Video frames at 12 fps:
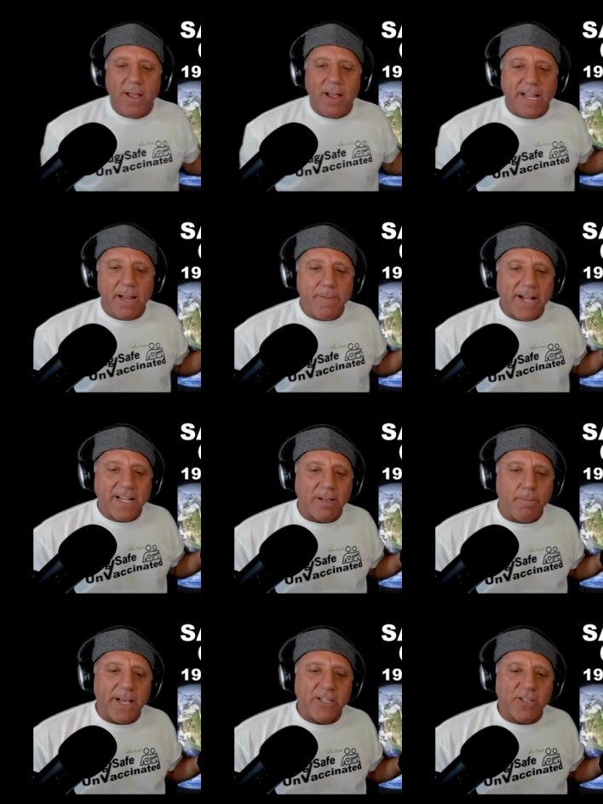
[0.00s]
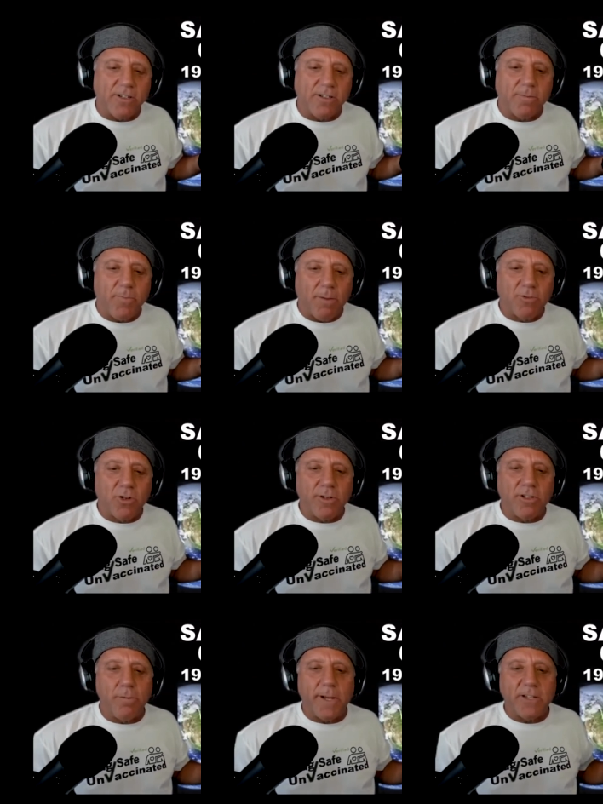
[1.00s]
Getting back to the pictures, I'm
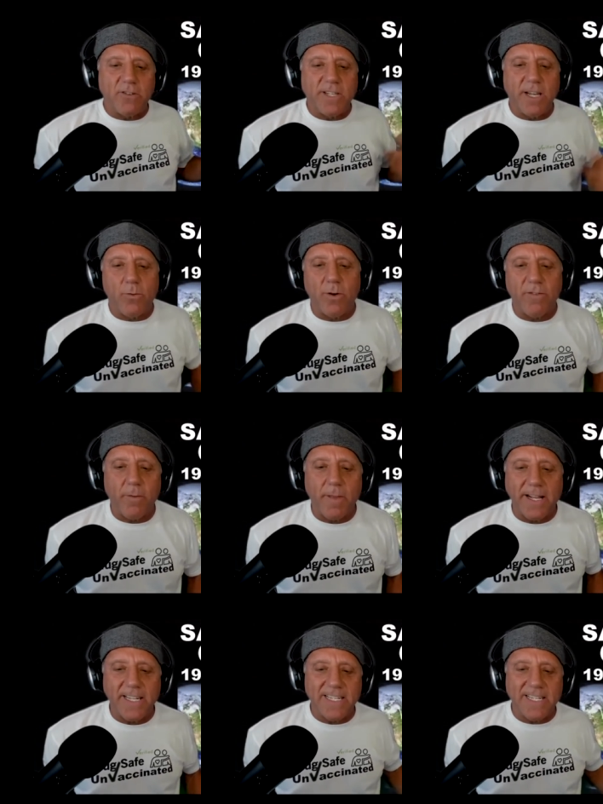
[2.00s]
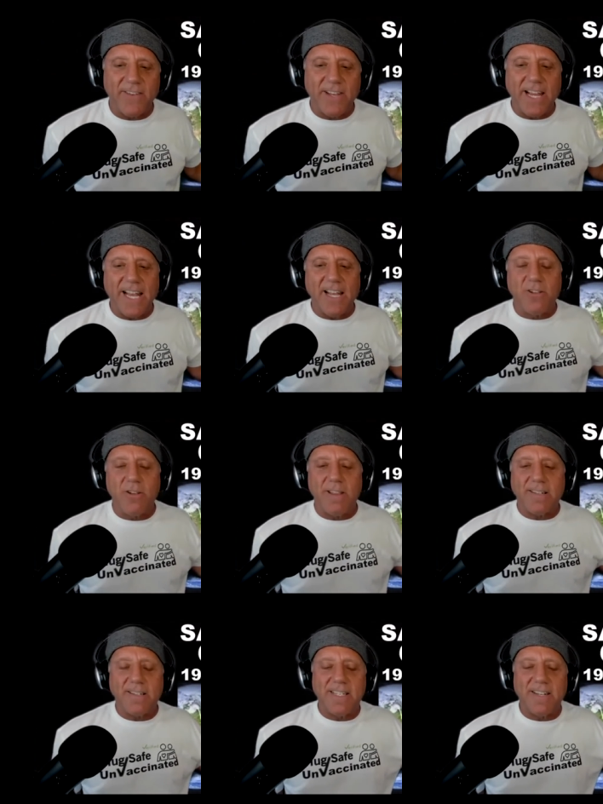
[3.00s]
showing 2 pictures here, one from 1978 and in
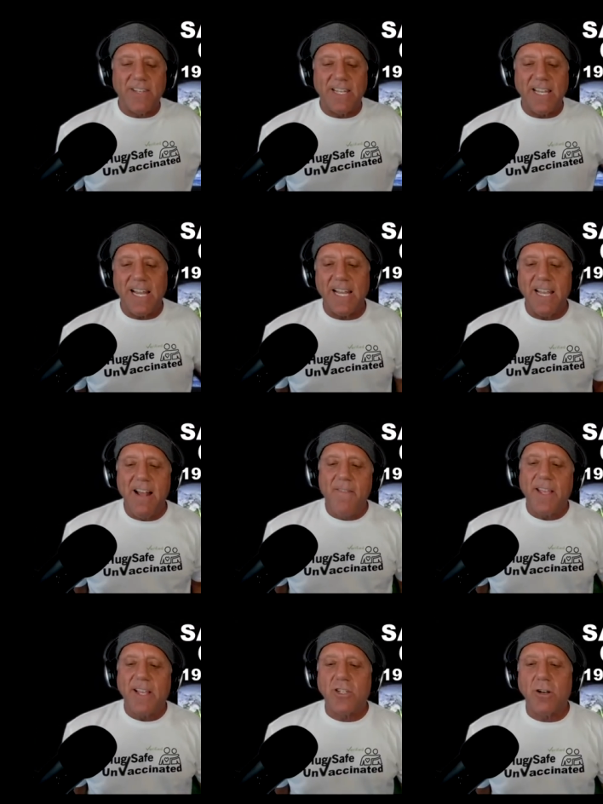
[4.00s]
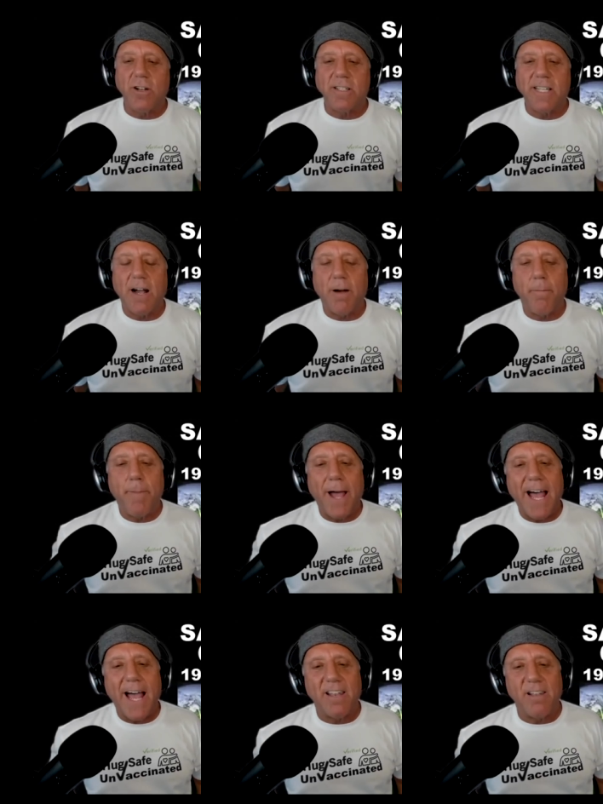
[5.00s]
2017, they showed us how
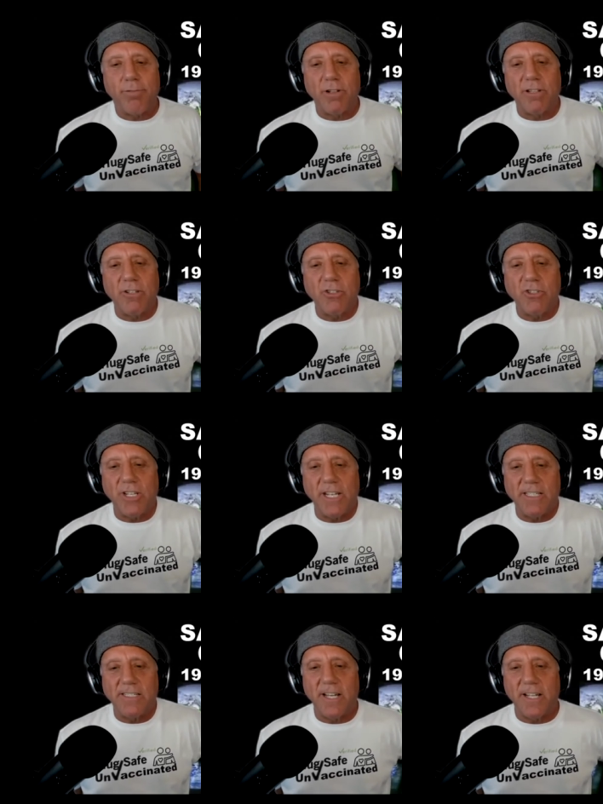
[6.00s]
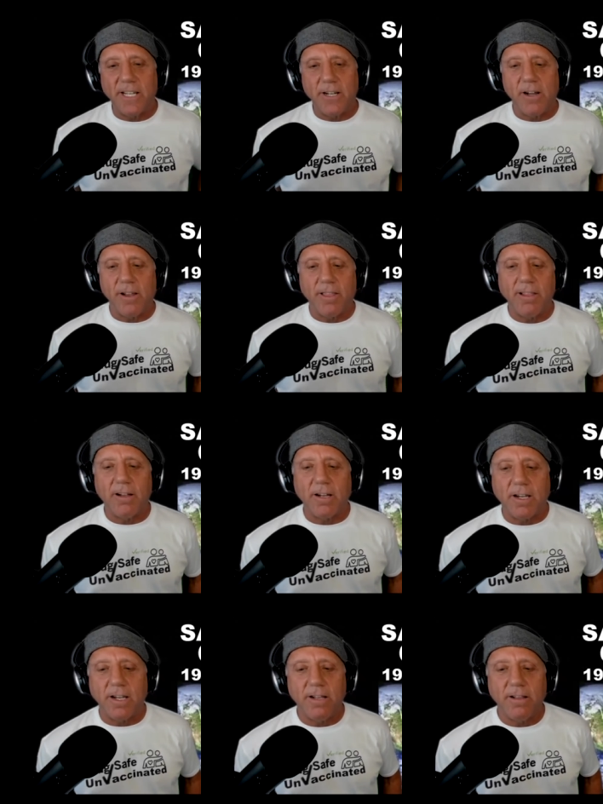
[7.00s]
bad pollution is on the Earth.
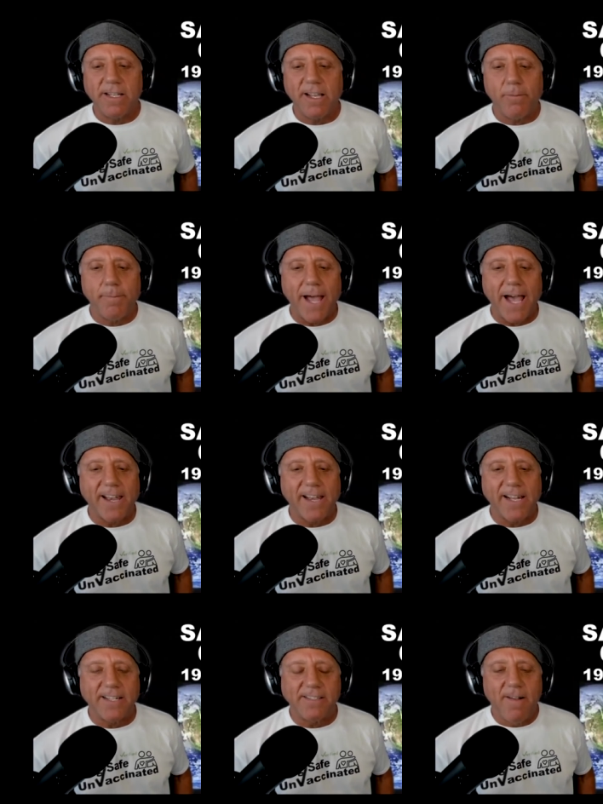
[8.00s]
Look how bad it is.